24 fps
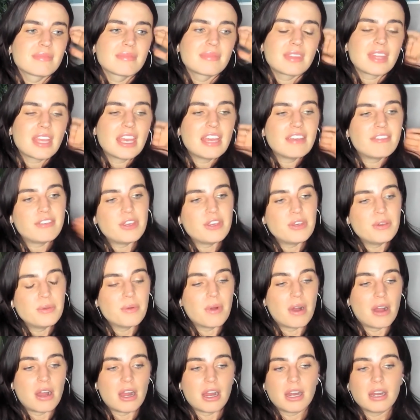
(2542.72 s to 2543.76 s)
if you
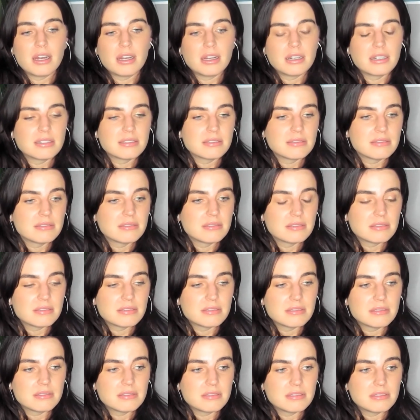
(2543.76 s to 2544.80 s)
are
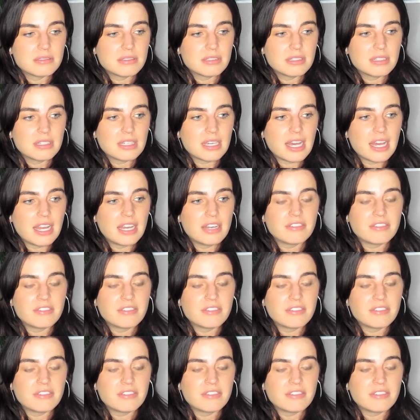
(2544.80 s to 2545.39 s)
kind